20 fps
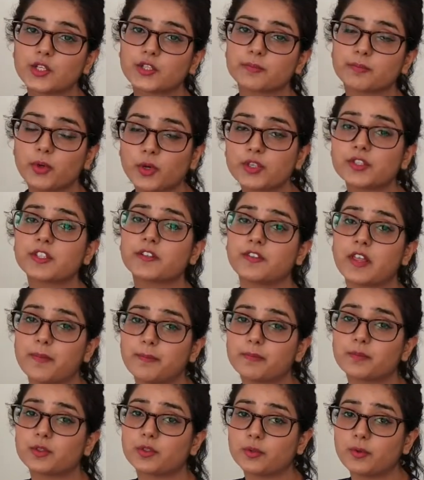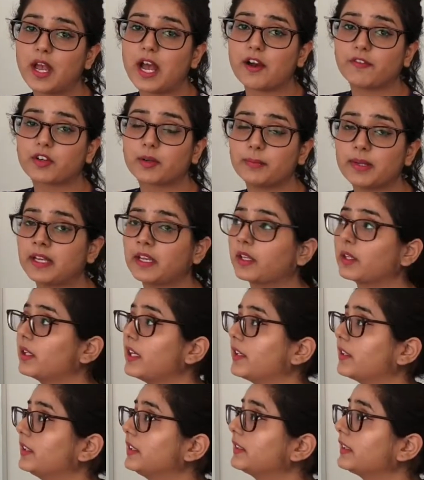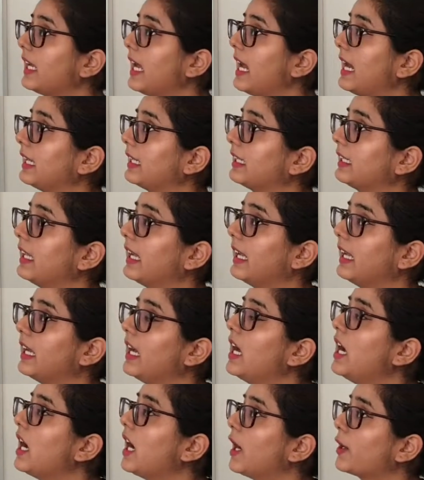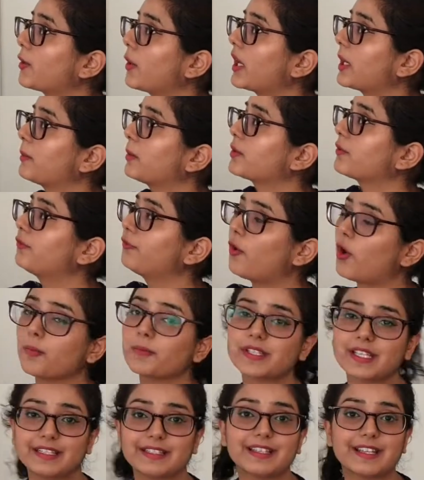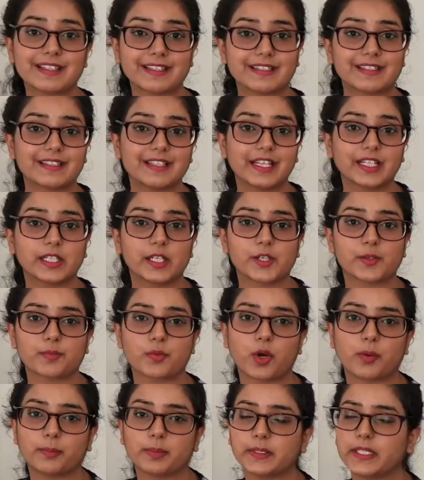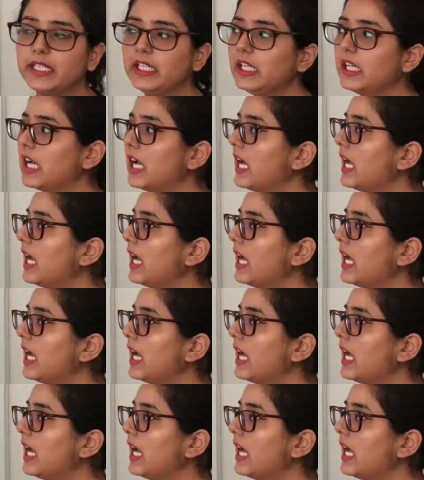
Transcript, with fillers: So most of them do have grammatical errors and they are not able to form sentences in English properly.